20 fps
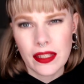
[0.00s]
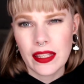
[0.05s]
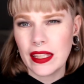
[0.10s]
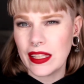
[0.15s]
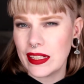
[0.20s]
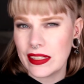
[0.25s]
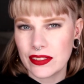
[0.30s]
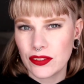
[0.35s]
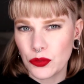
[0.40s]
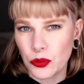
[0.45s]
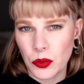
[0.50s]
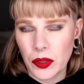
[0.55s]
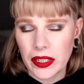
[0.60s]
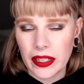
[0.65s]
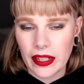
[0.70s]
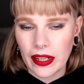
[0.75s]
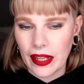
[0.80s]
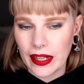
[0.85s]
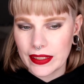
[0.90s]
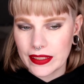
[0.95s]
It is
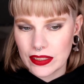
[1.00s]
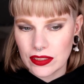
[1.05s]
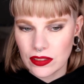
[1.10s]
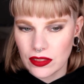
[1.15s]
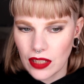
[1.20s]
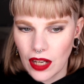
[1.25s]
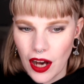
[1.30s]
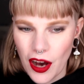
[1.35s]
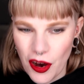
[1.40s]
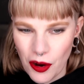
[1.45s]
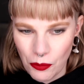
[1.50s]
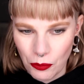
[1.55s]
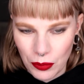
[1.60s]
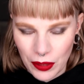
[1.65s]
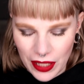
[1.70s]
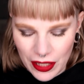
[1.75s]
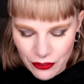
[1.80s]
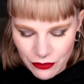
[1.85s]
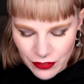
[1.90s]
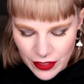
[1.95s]
really like a
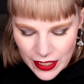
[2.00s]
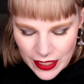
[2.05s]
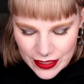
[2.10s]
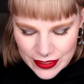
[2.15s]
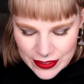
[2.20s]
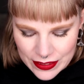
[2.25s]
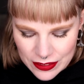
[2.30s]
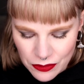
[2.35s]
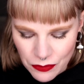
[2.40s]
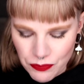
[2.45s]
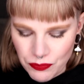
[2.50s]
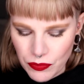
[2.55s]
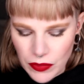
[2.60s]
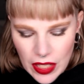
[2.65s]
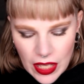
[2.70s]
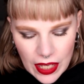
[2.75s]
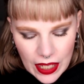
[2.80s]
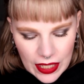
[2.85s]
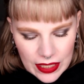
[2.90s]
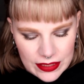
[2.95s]
Nabla face.
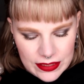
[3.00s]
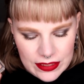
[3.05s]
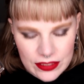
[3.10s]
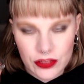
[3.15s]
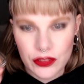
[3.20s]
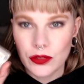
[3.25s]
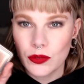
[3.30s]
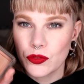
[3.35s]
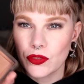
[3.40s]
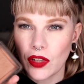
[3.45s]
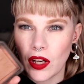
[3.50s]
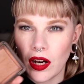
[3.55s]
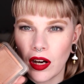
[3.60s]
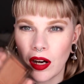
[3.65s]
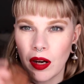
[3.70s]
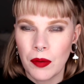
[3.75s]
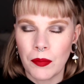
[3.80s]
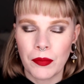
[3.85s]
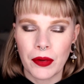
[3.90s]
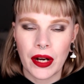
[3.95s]
I did use
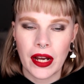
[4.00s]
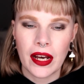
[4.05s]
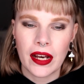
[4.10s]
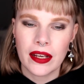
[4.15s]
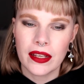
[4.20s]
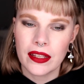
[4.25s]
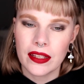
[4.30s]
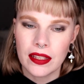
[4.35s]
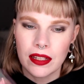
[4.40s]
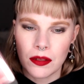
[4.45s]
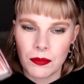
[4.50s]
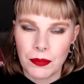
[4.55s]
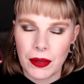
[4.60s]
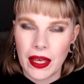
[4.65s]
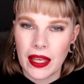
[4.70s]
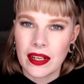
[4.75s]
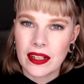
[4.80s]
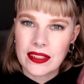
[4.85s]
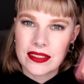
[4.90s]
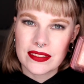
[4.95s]
Ambra,
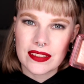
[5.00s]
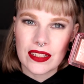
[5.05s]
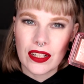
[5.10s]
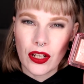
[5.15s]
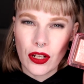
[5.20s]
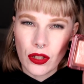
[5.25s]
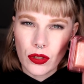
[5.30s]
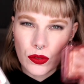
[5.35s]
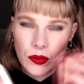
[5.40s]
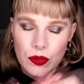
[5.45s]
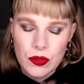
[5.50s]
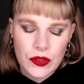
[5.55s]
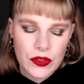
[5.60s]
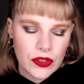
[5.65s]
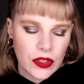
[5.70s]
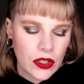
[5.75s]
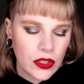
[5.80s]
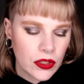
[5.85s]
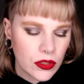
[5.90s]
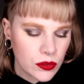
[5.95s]
Independence and
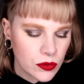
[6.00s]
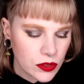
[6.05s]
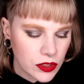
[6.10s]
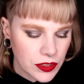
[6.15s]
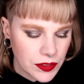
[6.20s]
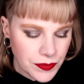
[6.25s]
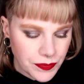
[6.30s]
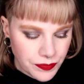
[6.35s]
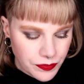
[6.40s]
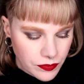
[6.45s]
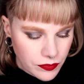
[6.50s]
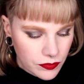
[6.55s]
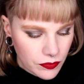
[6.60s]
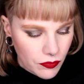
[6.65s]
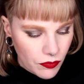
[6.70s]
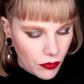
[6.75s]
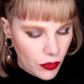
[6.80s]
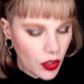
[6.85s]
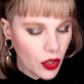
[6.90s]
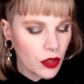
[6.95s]
Ozone
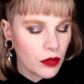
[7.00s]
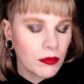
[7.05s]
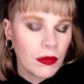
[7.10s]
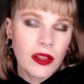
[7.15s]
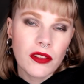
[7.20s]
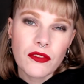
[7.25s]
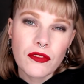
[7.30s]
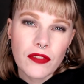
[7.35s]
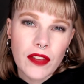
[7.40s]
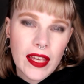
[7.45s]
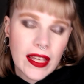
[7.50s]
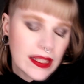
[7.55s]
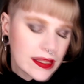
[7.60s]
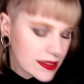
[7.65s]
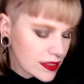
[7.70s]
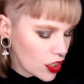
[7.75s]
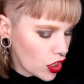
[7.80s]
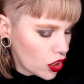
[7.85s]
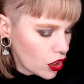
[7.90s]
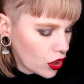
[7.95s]
on my
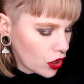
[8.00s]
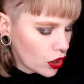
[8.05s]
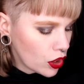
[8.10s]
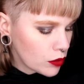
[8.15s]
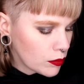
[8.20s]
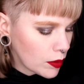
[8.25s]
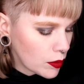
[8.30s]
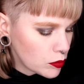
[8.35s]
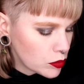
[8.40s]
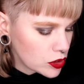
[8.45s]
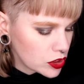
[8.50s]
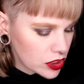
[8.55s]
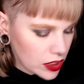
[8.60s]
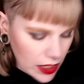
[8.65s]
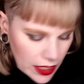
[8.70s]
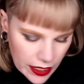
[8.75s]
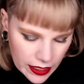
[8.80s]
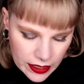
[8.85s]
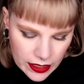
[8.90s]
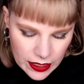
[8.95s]
face. On my watch
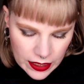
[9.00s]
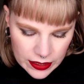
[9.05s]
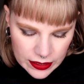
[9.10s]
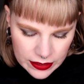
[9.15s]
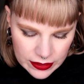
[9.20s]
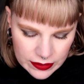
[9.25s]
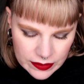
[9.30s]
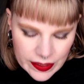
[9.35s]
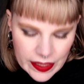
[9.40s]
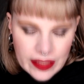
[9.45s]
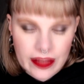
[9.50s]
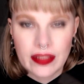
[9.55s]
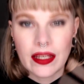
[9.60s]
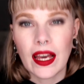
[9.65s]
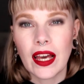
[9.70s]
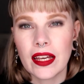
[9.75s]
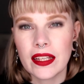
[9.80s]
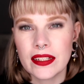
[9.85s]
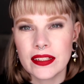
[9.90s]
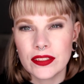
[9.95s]
line I did take
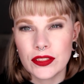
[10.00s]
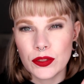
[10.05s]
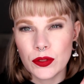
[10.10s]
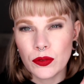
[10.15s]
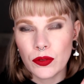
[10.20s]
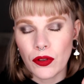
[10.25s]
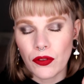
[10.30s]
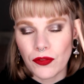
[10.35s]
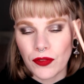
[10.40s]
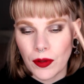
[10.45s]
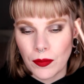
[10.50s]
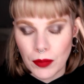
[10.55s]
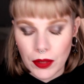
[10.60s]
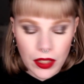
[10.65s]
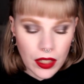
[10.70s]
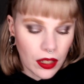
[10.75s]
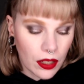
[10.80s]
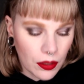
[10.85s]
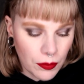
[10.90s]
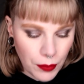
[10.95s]
Honeydude from
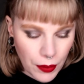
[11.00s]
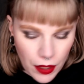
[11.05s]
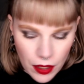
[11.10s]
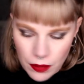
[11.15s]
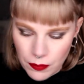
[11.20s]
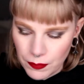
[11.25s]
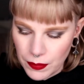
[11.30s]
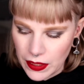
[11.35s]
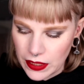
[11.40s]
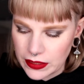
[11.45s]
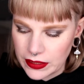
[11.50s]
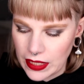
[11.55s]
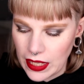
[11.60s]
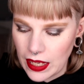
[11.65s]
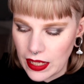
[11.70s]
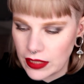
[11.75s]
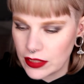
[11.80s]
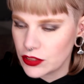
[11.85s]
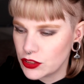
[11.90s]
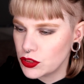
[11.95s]
Colourpop and
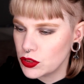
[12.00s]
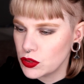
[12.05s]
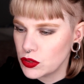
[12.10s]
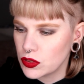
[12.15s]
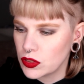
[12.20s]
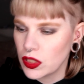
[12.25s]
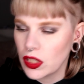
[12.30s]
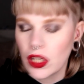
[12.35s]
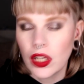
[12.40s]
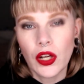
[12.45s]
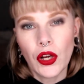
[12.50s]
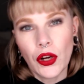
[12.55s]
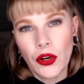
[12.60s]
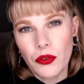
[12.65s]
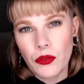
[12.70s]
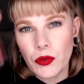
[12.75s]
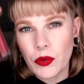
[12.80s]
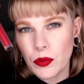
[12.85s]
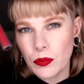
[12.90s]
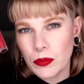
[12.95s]
yeah took
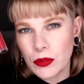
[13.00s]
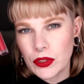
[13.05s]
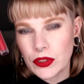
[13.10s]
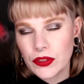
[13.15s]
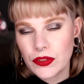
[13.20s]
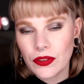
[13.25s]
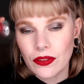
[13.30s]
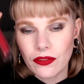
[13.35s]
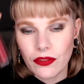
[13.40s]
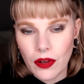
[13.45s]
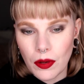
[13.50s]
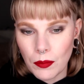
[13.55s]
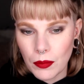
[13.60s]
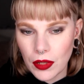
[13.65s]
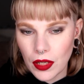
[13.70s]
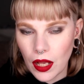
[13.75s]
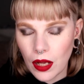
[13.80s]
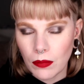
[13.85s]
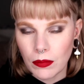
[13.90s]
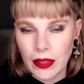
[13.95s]
Rumors from
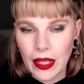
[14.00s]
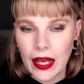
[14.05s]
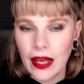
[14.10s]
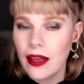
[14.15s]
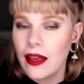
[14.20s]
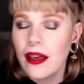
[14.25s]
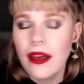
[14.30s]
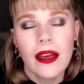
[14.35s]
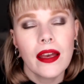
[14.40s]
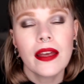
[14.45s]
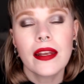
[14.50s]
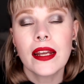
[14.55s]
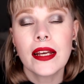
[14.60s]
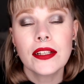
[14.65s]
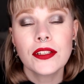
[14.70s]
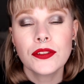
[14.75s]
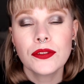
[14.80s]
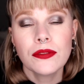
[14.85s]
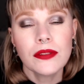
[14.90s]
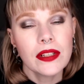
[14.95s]
Nabla. And
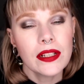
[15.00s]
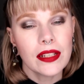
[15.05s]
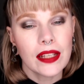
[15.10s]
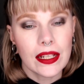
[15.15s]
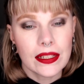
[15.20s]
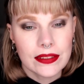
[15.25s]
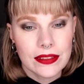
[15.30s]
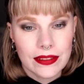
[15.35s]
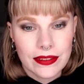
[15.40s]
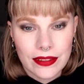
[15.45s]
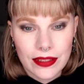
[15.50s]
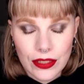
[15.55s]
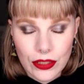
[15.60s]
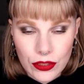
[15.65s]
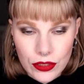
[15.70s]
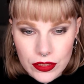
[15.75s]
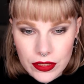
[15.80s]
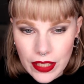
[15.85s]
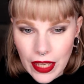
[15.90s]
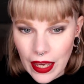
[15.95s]
I do really like this
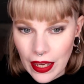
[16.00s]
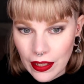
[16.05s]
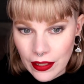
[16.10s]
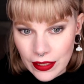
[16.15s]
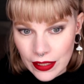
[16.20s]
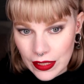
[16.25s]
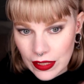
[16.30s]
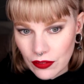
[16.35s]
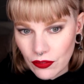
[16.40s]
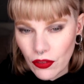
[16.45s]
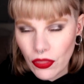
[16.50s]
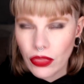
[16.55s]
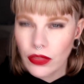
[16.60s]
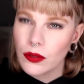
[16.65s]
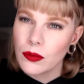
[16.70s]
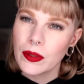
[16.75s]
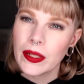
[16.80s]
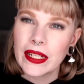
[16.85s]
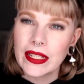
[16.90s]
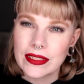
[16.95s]
look and even
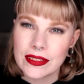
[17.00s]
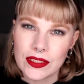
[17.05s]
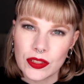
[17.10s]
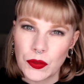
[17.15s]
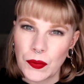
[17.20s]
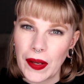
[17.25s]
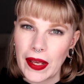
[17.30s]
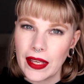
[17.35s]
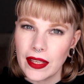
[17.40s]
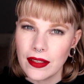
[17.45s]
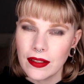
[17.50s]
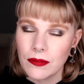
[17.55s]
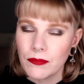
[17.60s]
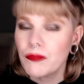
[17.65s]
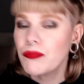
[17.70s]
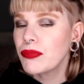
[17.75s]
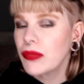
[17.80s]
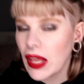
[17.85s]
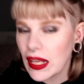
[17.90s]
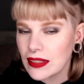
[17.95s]
though it is grey
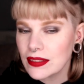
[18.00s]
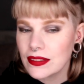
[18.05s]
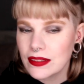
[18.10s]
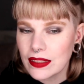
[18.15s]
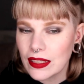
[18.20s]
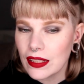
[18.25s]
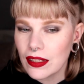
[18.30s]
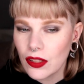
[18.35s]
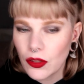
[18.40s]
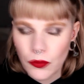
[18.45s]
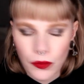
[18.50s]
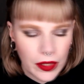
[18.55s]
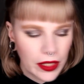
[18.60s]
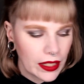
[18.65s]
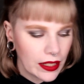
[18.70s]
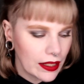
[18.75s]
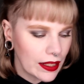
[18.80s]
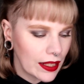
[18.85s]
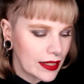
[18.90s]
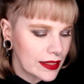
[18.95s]
I still
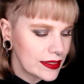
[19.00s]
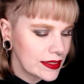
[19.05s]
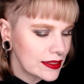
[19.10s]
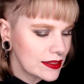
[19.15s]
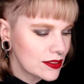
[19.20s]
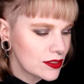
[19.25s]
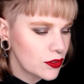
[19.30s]
really like it.